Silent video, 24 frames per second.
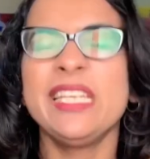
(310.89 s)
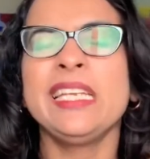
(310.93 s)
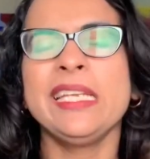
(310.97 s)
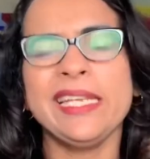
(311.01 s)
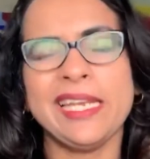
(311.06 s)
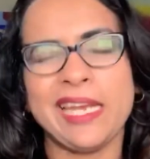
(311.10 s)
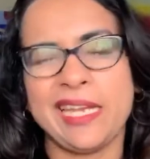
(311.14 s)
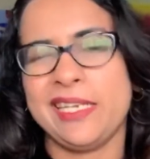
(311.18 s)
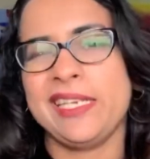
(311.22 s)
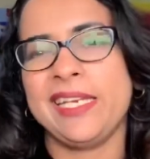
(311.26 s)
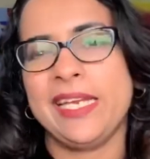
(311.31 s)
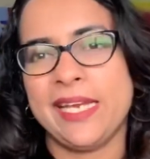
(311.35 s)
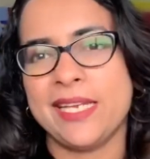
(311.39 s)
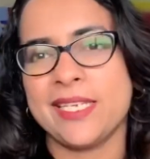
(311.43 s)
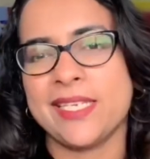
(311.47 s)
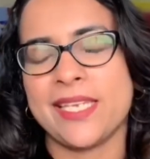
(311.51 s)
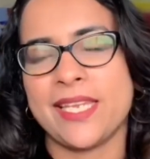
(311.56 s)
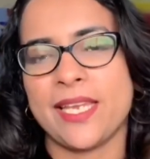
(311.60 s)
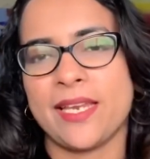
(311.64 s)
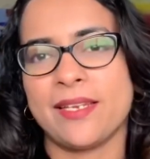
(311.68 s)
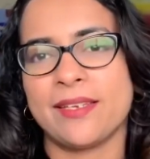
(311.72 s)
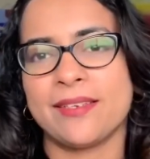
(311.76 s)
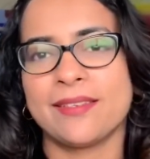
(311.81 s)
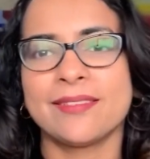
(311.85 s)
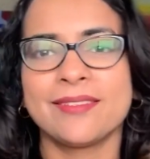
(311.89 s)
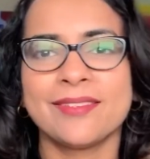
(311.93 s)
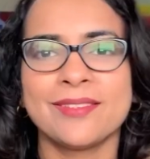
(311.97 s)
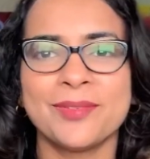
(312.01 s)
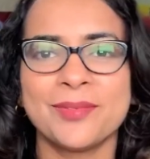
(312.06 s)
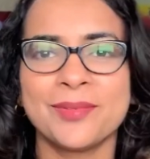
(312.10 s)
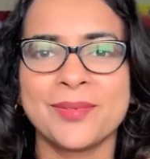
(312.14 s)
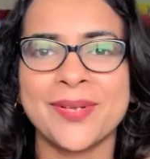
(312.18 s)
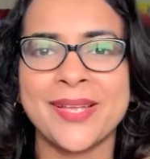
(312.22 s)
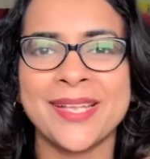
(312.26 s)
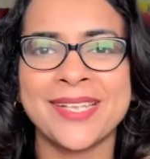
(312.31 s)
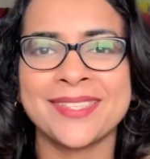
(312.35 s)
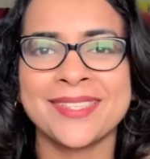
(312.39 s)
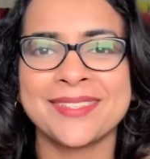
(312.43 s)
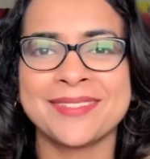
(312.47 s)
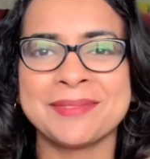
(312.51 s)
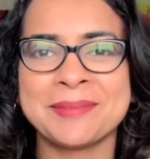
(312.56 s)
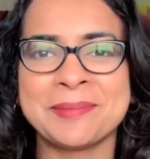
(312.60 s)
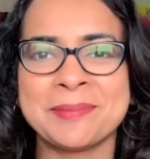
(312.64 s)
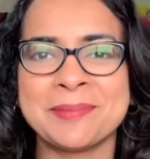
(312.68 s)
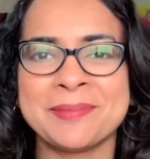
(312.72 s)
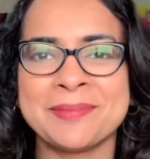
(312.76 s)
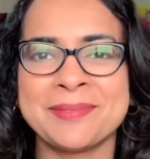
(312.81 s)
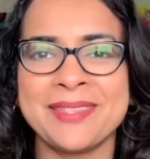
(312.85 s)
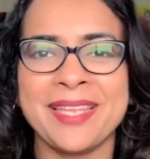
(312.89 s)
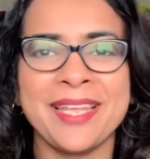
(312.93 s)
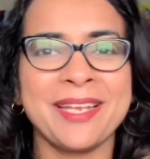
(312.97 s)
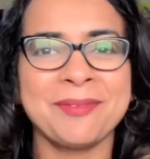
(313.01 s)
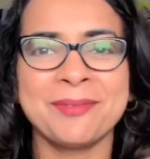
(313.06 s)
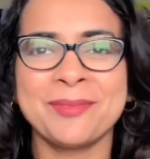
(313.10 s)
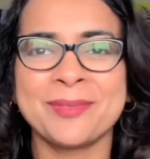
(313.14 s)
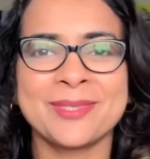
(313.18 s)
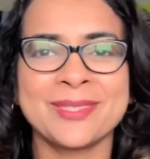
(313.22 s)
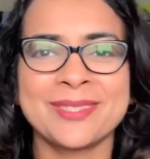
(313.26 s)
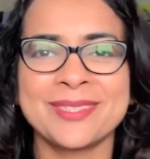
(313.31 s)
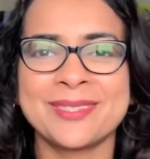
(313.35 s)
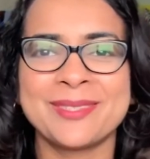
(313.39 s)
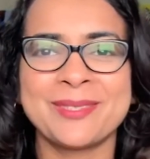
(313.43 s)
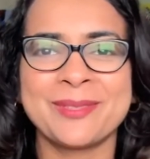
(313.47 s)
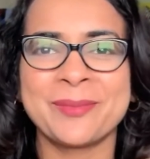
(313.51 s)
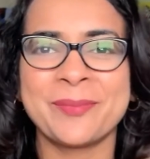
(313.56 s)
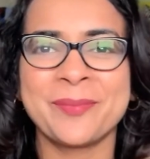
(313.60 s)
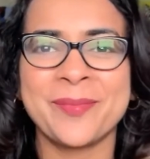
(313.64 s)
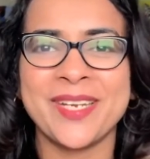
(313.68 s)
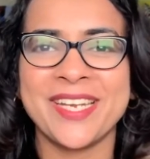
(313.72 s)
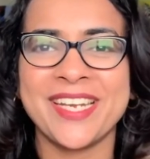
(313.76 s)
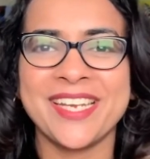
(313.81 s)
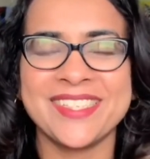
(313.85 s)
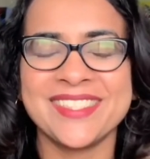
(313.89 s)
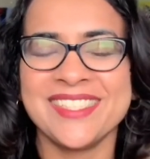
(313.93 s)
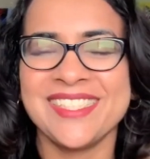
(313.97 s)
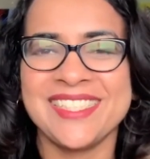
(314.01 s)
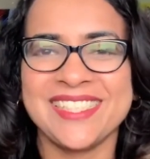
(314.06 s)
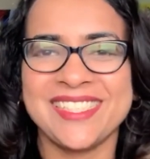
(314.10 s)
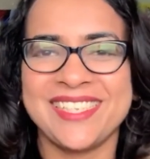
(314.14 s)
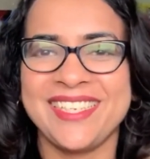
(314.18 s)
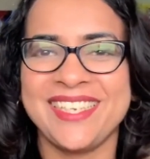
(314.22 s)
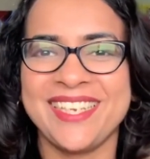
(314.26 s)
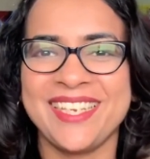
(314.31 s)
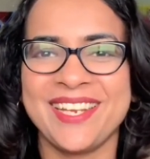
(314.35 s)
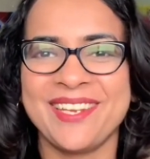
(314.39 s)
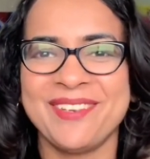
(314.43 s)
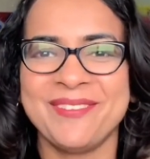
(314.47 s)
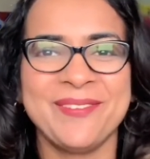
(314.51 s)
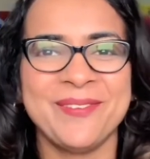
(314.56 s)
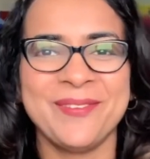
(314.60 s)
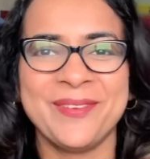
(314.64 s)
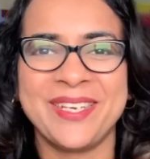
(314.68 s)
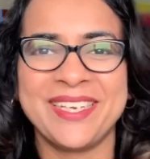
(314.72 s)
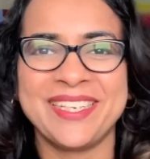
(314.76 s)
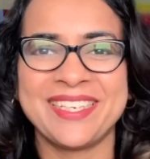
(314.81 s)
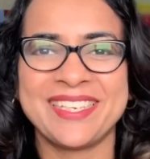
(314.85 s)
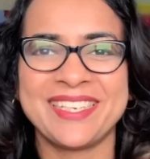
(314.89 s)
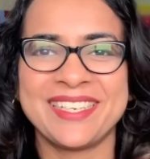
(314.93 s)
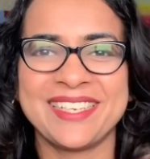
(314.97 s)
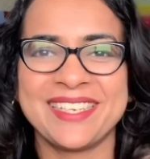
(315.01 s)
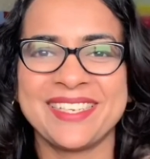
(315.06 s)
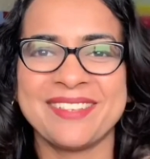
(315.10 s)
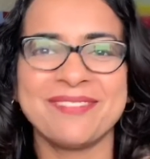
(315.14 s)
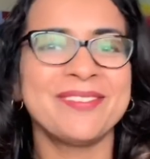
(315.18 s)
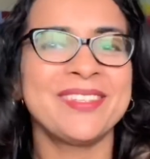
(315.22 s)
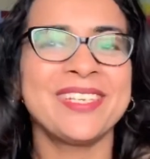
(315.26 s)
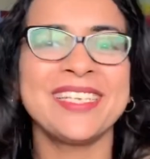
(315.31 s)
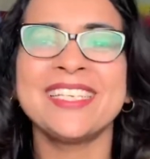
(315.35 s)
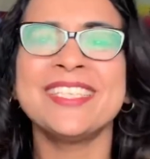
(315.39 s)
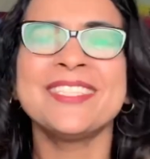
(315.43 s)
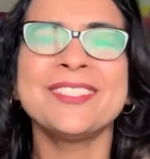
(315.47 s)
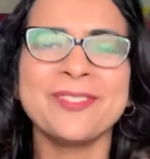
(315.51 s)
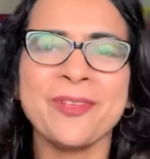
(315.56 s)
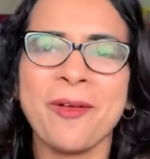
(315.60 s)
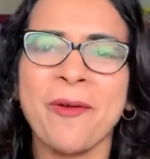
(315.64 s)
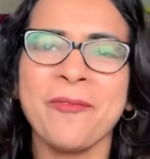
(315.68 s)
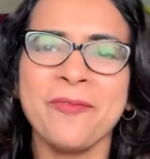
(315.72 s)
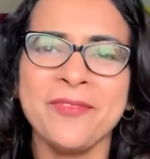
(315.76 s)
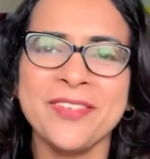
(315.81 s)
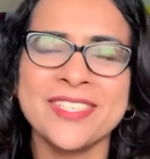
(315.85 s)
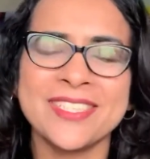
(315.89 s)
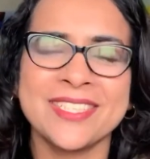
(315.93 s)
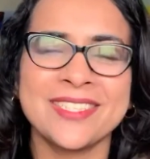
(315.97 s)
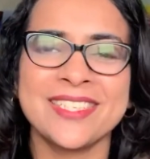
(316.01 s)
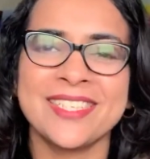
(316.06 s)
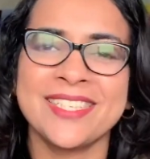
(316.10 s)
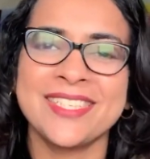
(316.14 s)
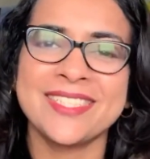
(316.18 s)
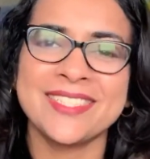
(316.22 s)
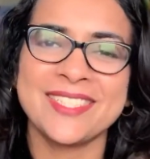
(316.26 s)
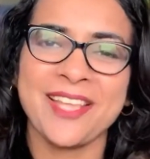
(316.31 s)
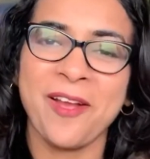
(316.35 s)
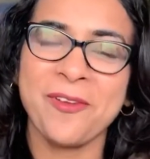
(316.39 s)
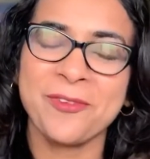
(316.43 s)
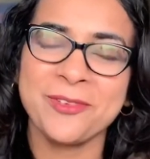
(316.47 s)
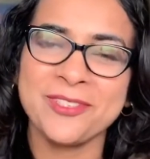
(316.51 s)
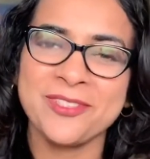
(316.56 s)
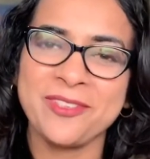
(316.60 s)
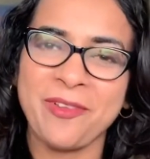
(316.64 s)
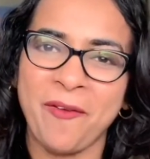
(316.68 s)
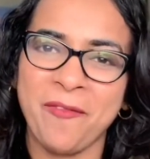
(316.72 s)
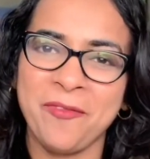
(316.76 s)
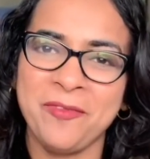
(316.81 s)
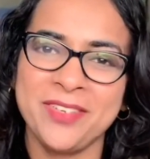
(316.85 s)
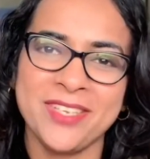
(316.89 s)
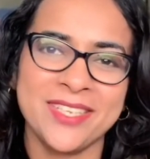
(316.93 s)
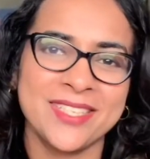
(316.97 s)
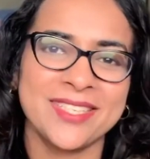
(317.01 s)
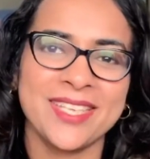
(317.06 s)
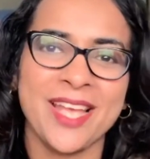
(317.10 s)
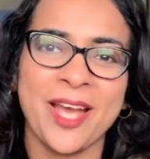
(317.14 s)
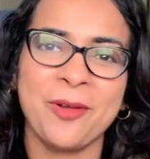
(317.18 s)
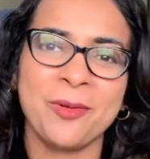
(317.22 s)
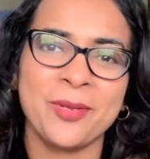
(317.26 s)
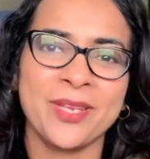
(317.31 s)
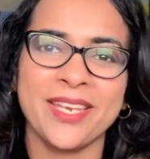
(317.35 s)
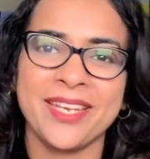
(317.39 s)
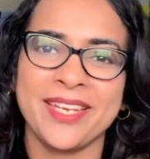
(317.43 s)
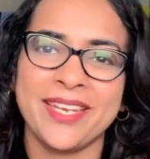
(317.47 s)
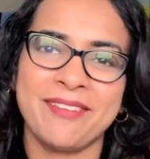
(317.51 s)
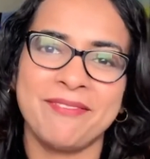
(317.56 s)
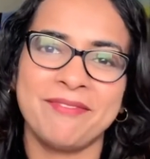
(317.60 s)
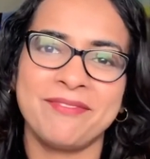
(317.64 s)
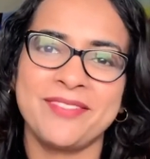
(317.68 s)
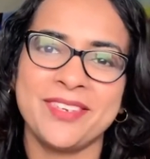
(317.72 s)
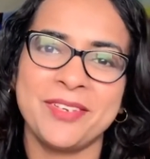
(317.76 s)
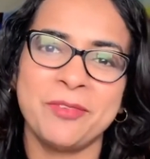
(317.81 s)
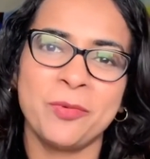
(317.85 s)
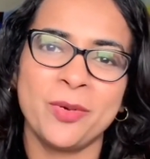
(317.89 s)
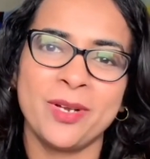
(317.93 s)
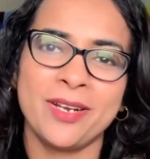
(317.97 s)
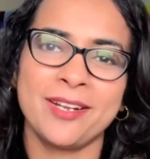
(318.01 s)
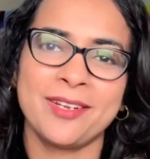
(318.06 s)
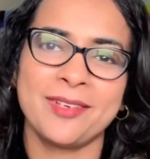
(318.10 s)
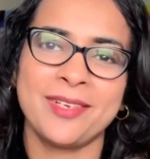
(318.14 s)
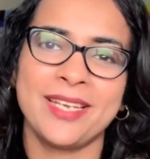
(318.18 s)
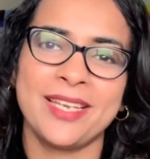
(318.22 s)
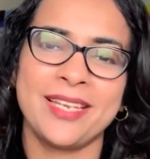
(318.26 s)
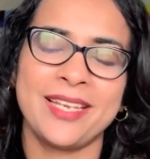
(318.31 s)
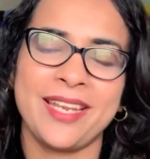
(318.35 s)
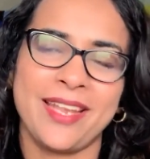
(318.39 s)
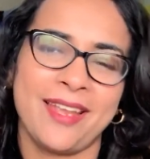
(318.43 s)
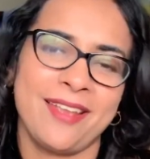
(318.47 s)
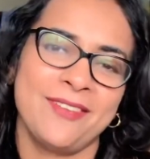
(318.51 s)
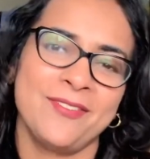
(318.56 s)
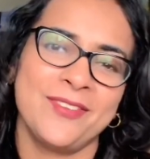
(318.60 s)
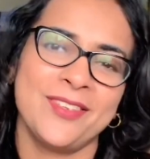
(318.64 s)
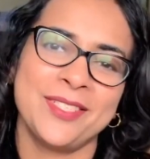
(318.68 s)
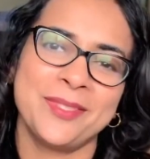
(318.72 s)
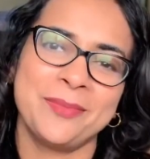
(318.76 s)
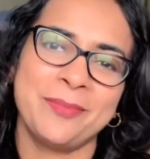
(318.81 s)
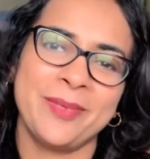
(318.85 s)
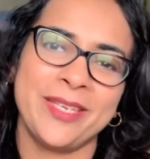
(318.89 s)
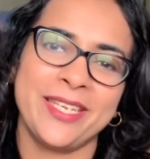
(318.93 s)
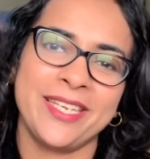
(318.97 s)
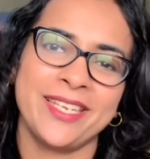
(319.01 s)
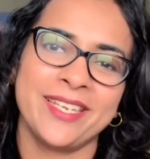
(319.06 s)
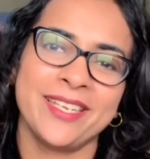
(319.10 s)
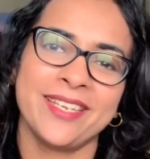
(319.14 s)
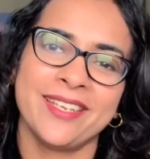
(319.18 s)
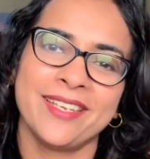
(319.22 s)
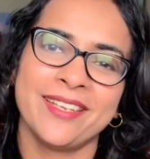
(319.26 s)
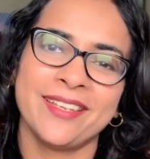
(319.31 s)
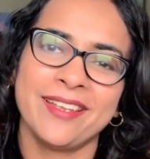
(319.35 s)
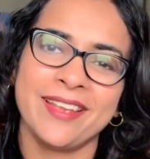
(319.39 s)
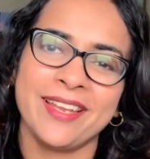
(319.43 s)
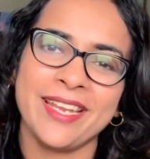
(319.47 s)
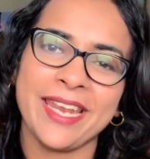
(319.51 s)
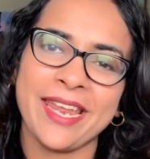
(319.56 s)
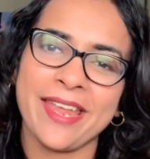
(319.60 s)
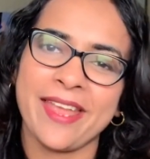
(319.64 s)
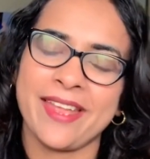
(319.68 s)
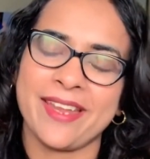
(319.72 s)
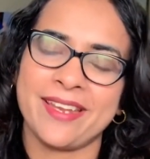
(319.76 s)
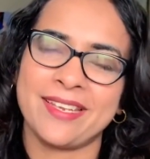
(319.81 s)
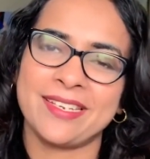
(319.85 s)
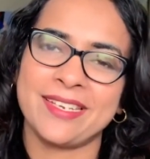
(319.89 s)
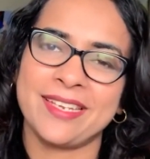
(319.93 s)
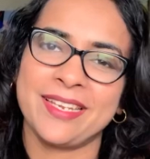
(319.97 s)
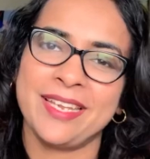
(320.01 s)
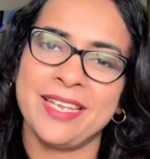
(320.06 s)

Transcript: Cat, cat, cat. Well, that was stupid and silly, I know it. Well, it's obvious, it sounds obvious. How can every word in a language be cat?